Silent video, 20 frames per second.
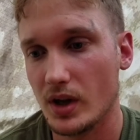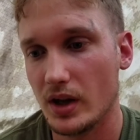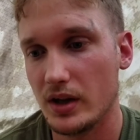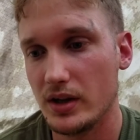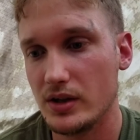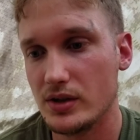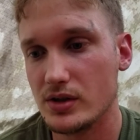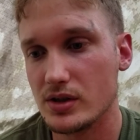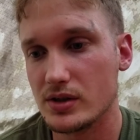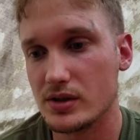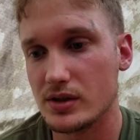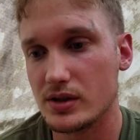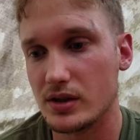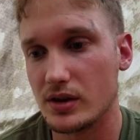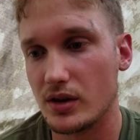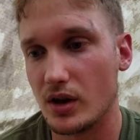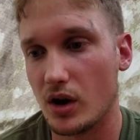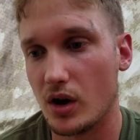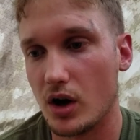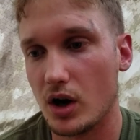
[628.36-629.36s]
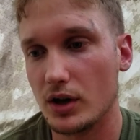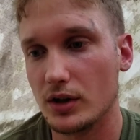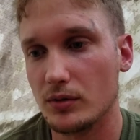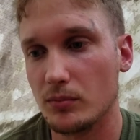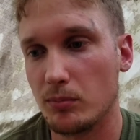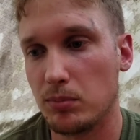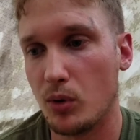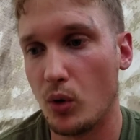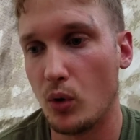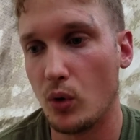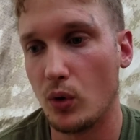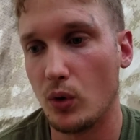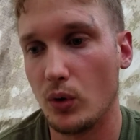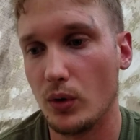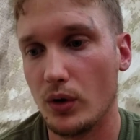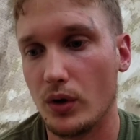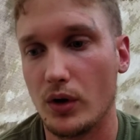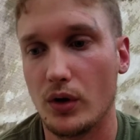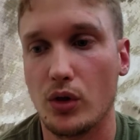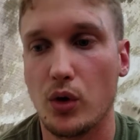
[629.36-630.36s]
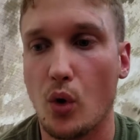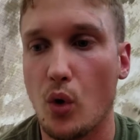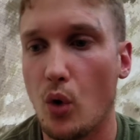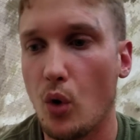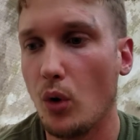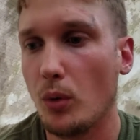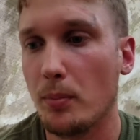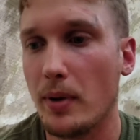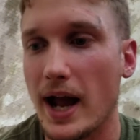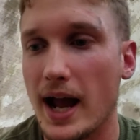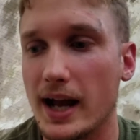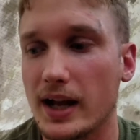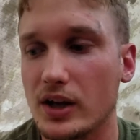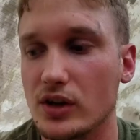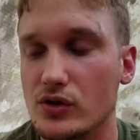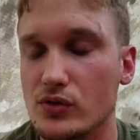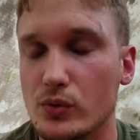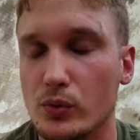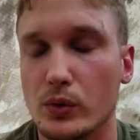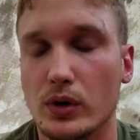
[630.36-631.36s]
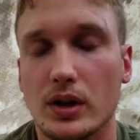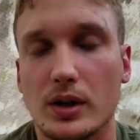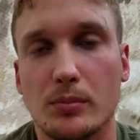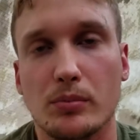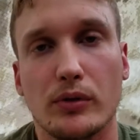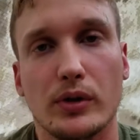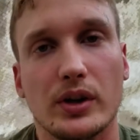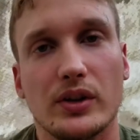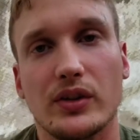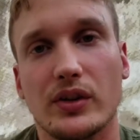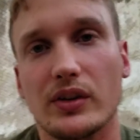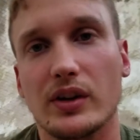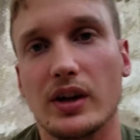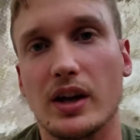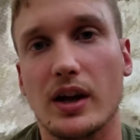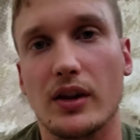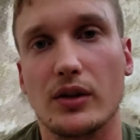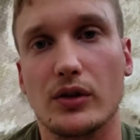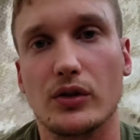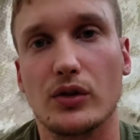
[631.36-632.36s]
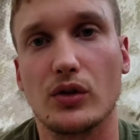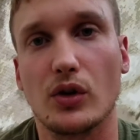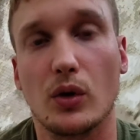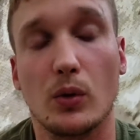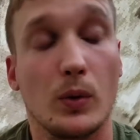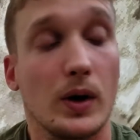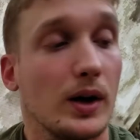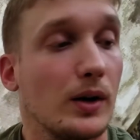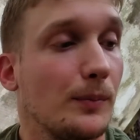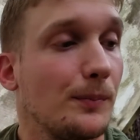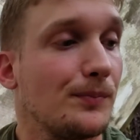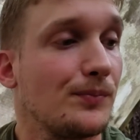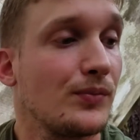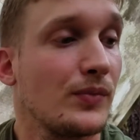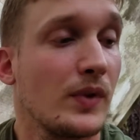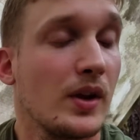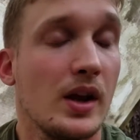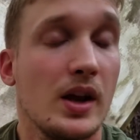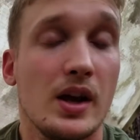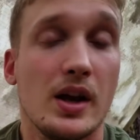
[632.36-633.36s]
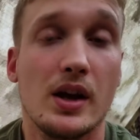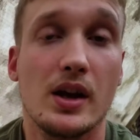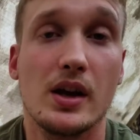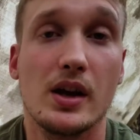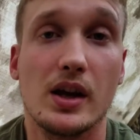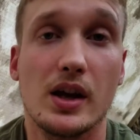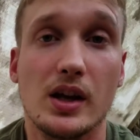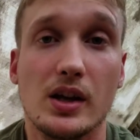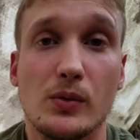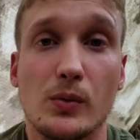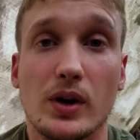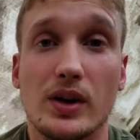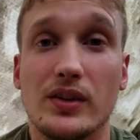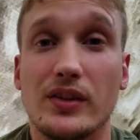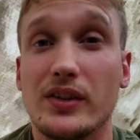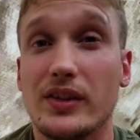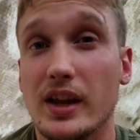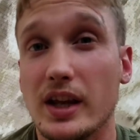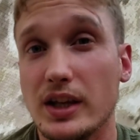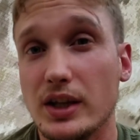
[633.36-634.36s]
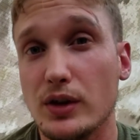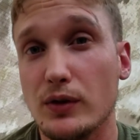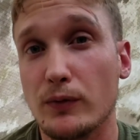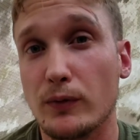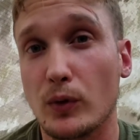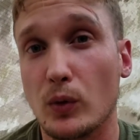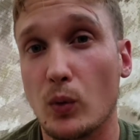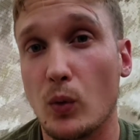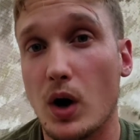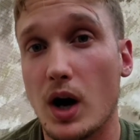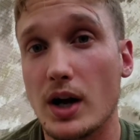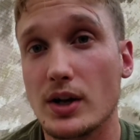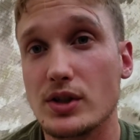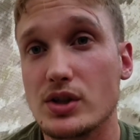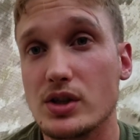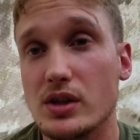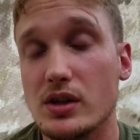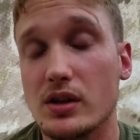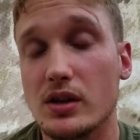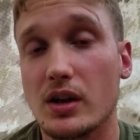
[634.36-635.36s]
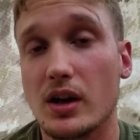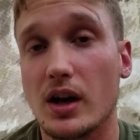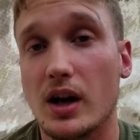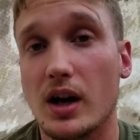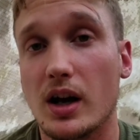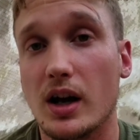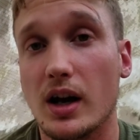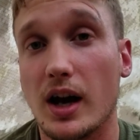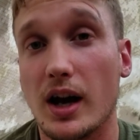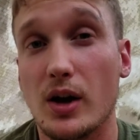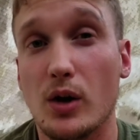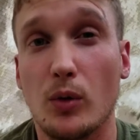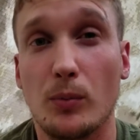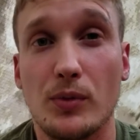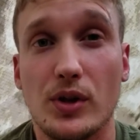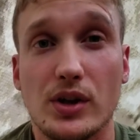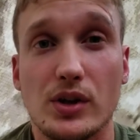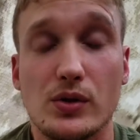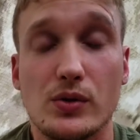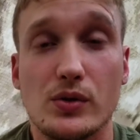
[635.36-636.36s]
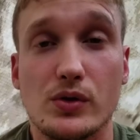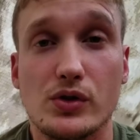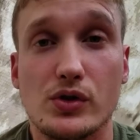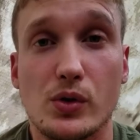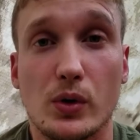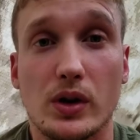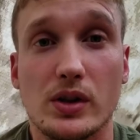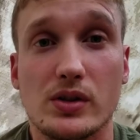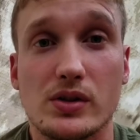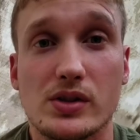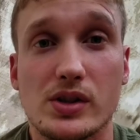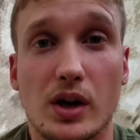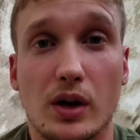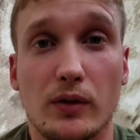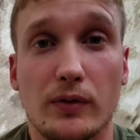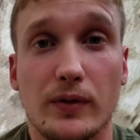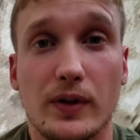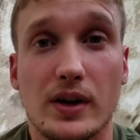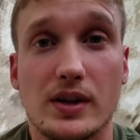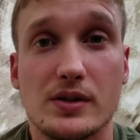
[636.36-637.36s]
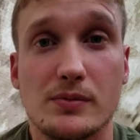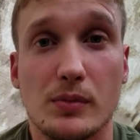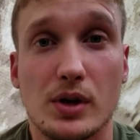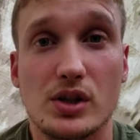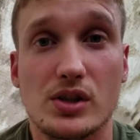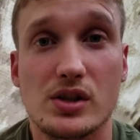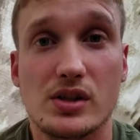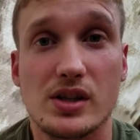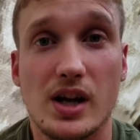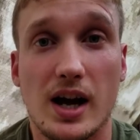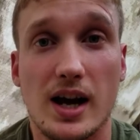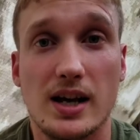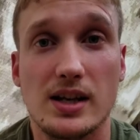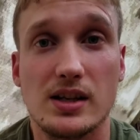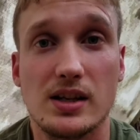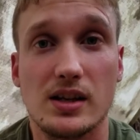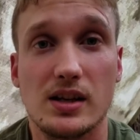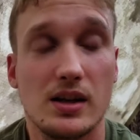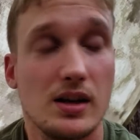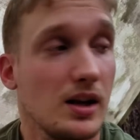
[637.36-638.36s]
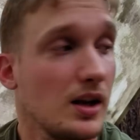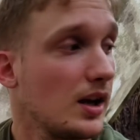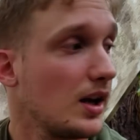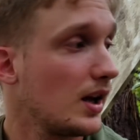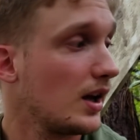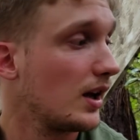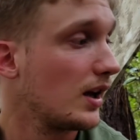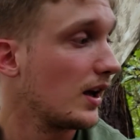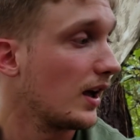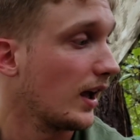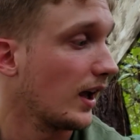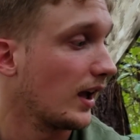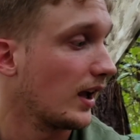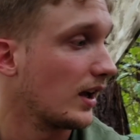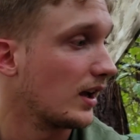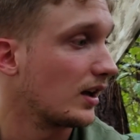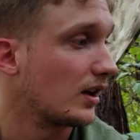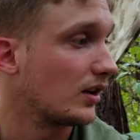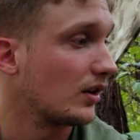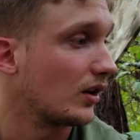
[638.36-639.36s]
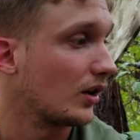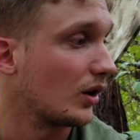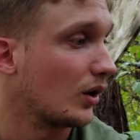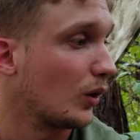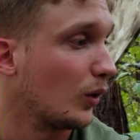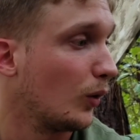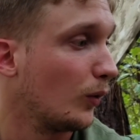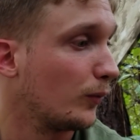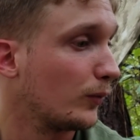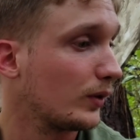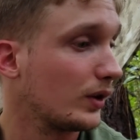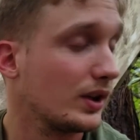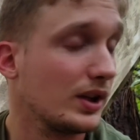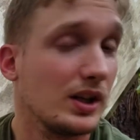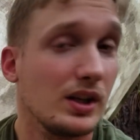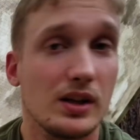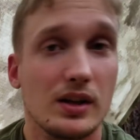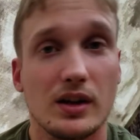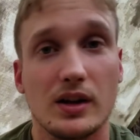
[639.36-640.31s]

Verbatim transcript: you just, the hardened pole, the whole package really brings it together so well anyways thank you for watching uh, i hope that you enjoyed yourself as much as i did and uh, hopefully